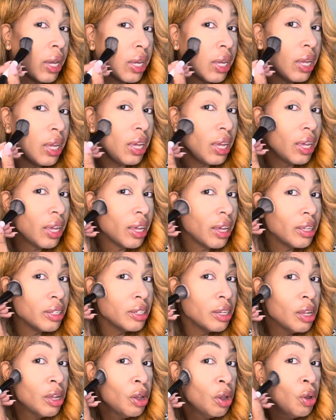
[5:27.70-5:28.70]

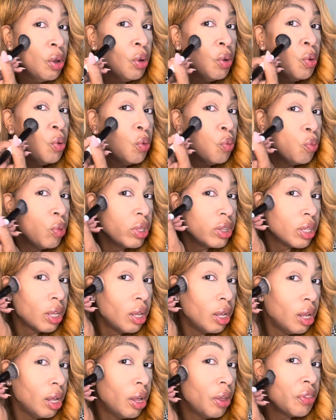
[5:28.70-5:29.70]
in with the
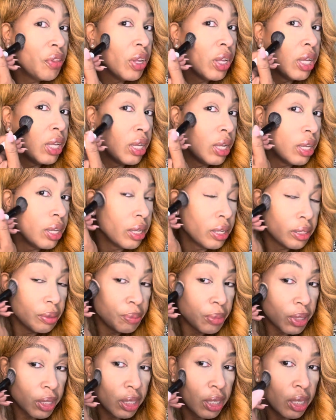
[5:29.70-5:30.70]
other end,
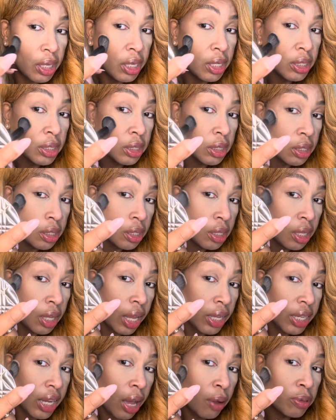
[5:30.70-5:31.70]
because
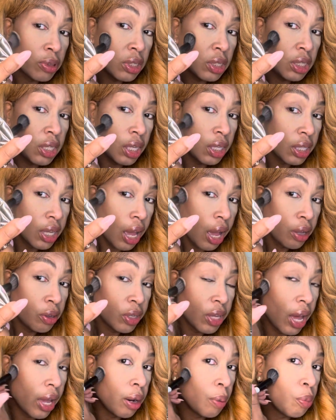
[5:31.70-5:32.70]
like I was telling y'all, you
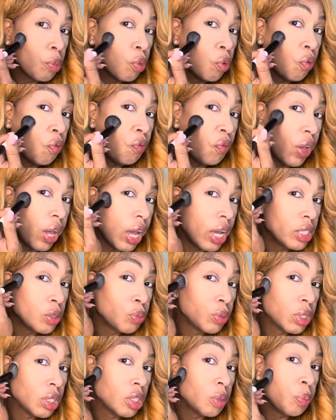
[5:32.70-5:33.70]
gotta move fast
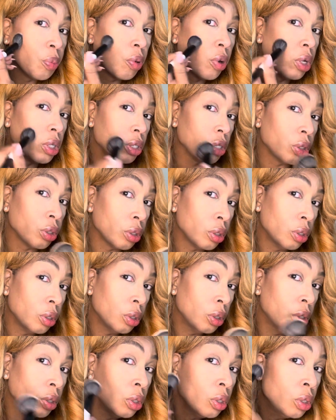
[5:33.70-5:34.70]
with this bronzer.
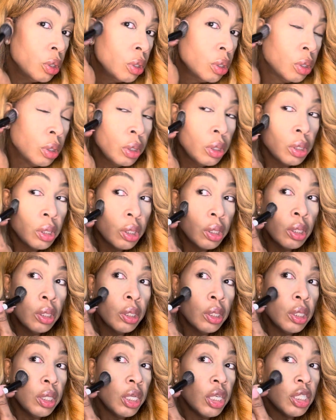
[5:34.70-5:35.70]

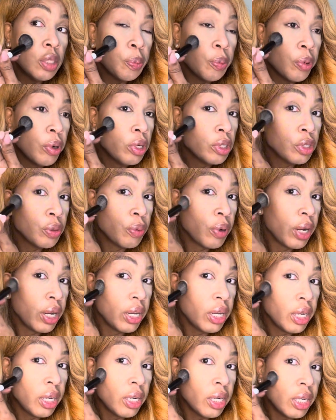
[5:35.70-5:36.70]
This bronzer right
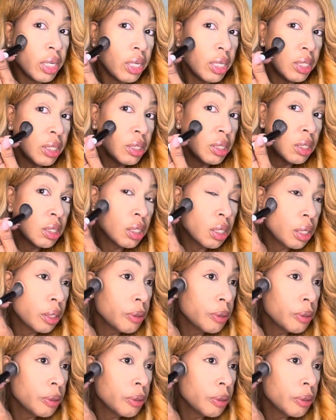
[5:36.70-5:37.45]
here is,